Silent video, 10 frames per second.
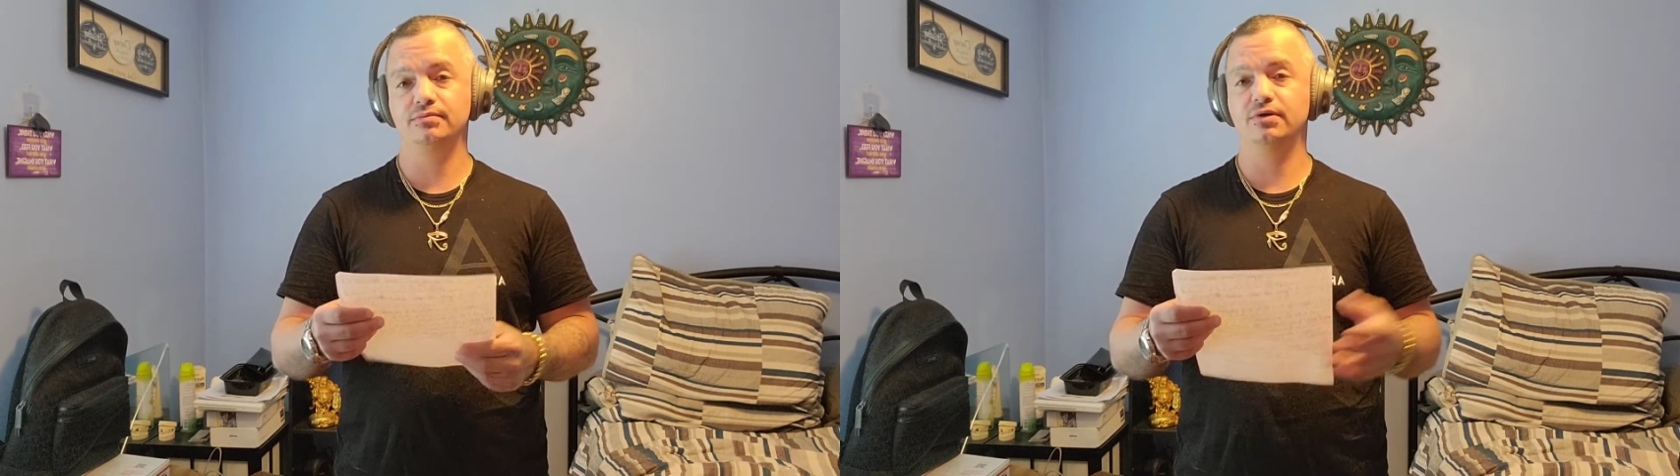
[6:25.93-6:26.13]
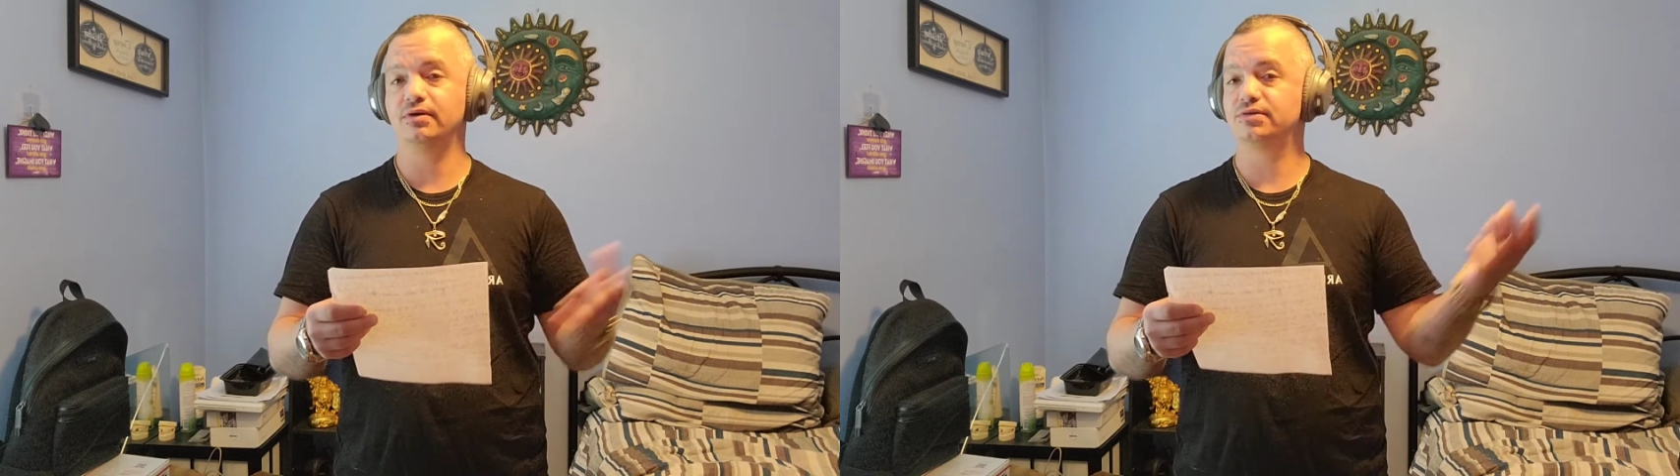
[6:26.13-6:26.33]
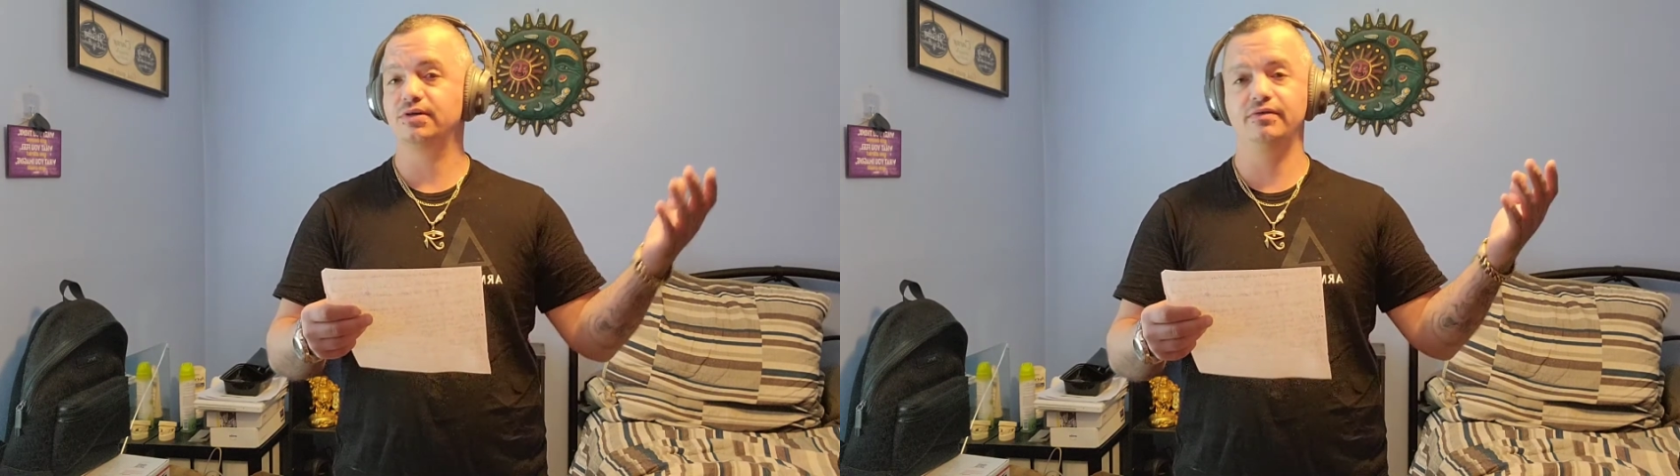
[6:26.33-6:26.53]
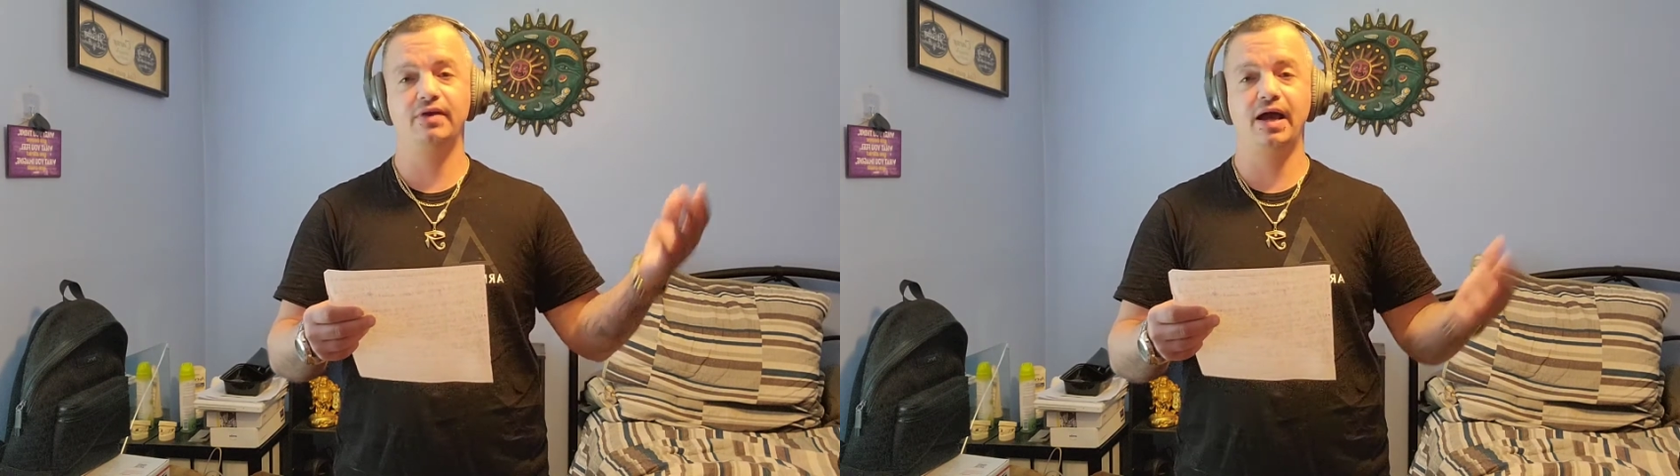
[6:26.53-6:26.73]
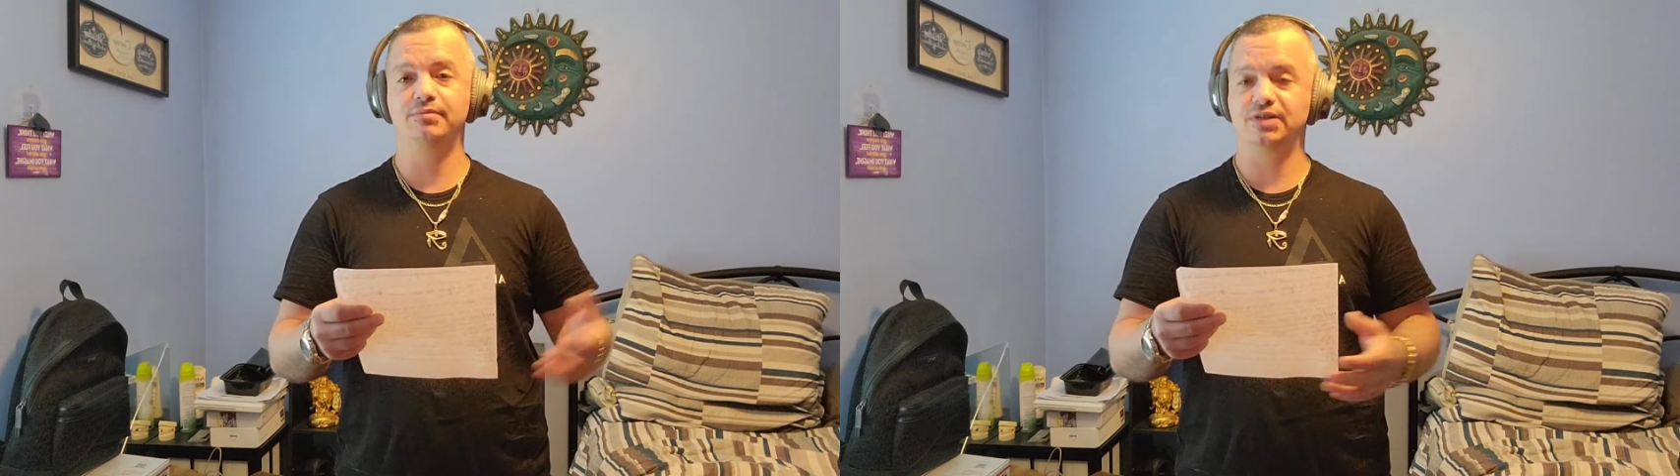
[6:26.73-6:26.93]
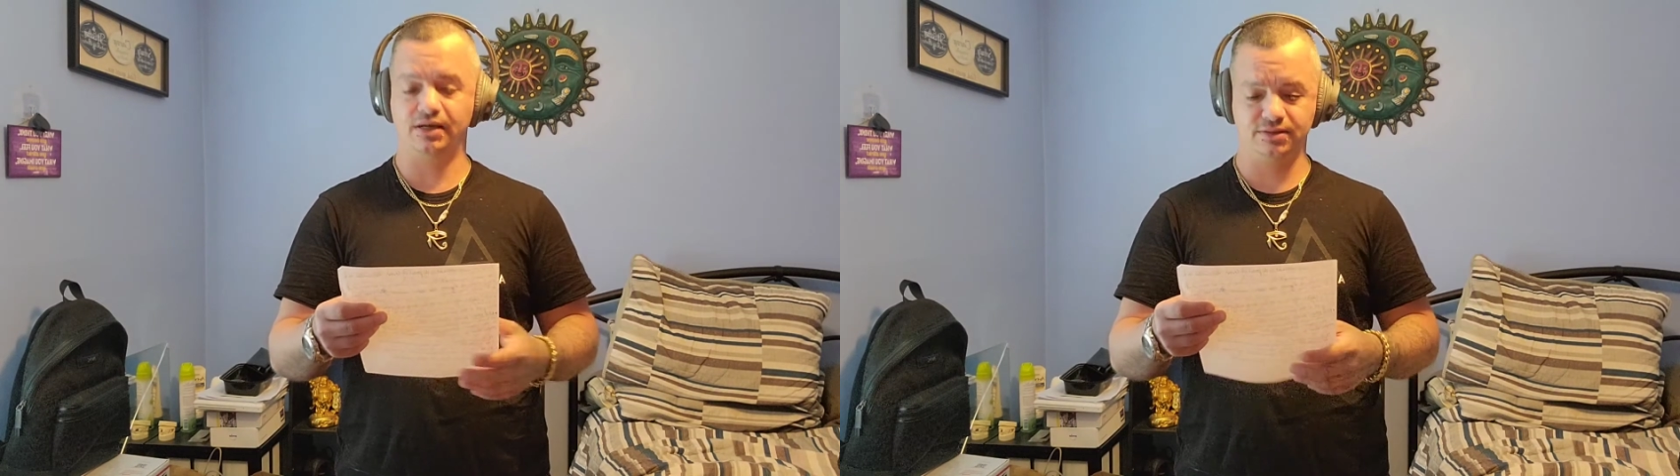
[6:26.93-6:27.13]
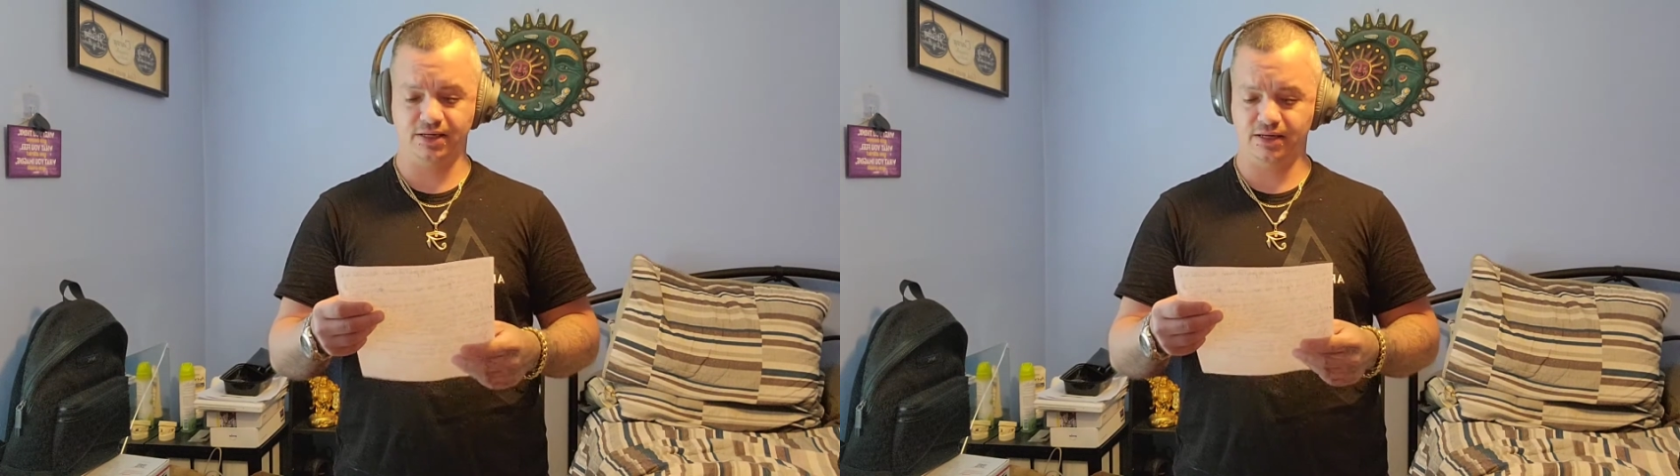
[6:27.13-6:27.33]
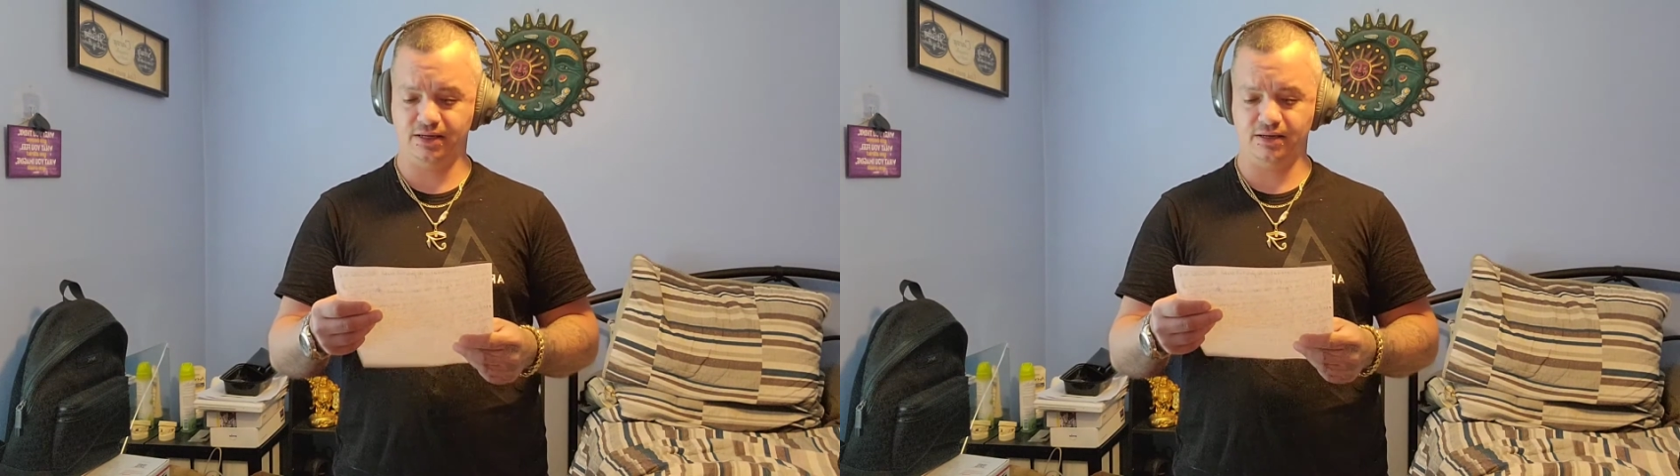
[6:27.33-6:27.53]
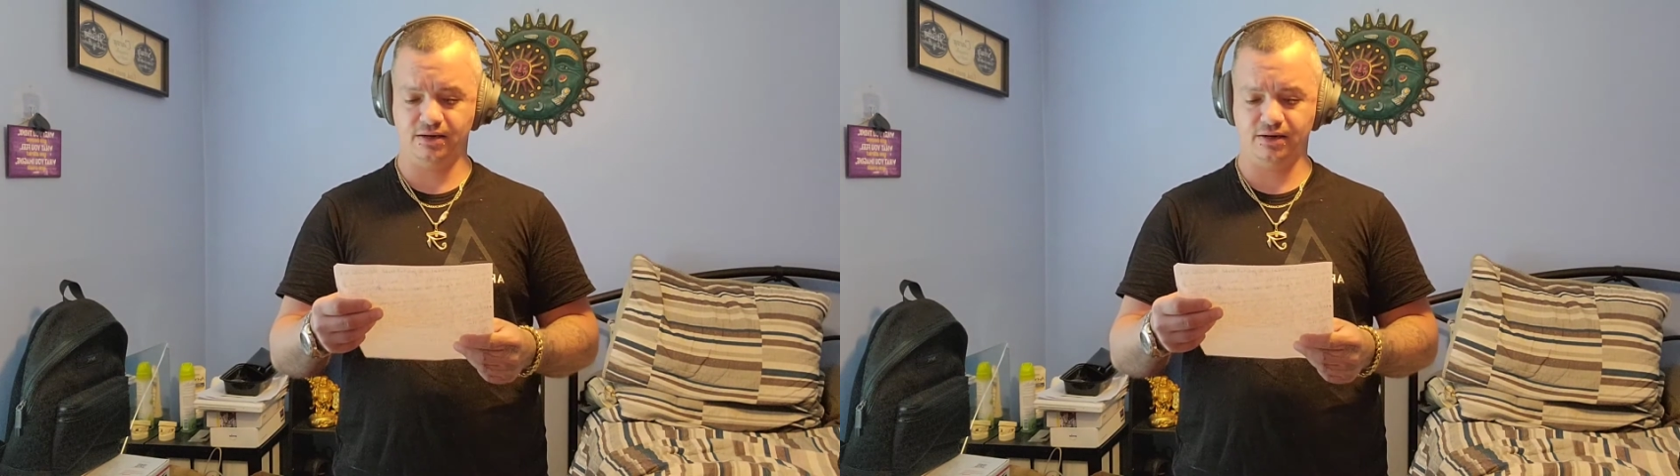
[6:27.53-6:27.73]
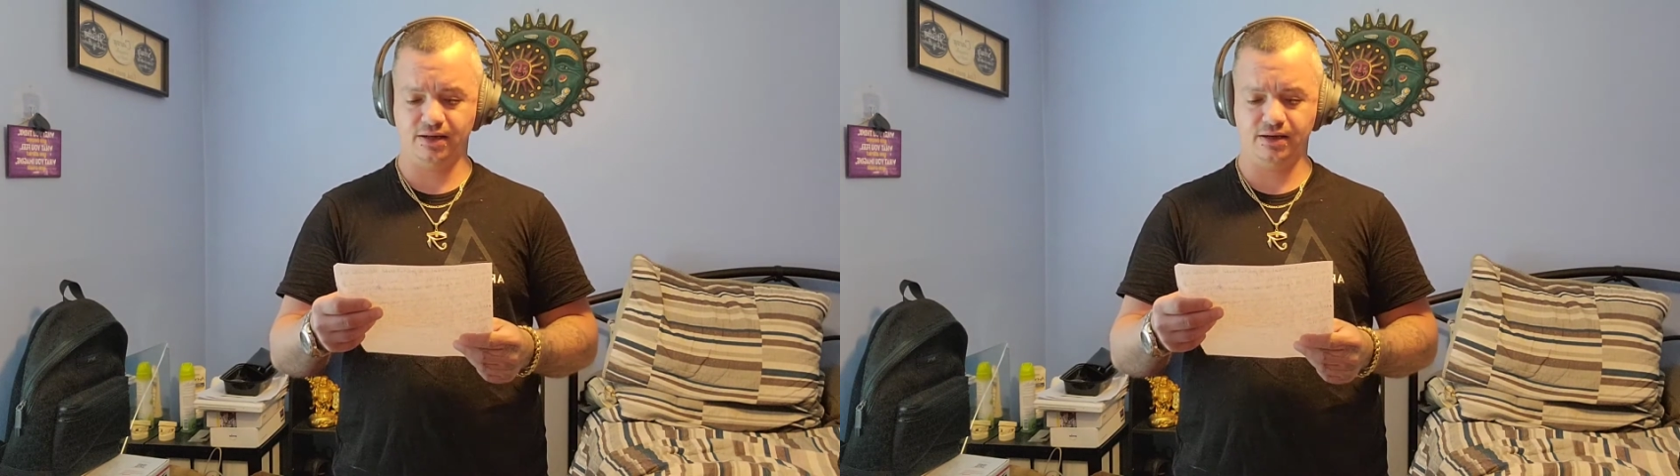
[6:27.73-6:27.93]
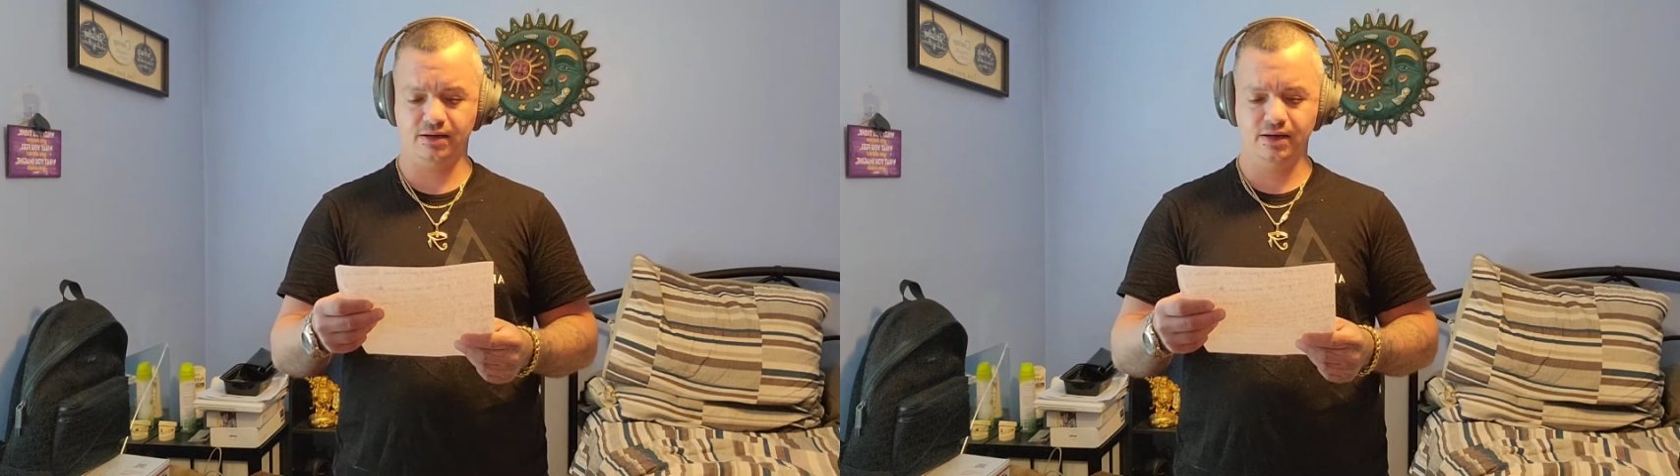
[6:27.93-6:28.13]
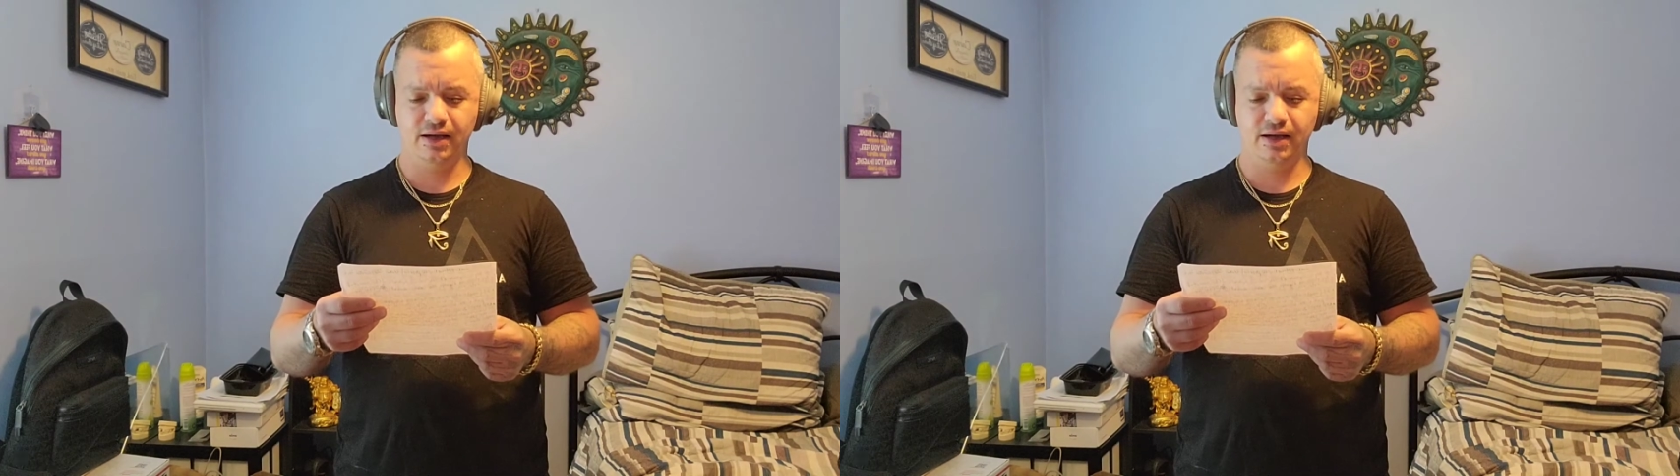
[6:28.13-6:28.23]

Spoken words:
You know, so even Amazon's getting in on that.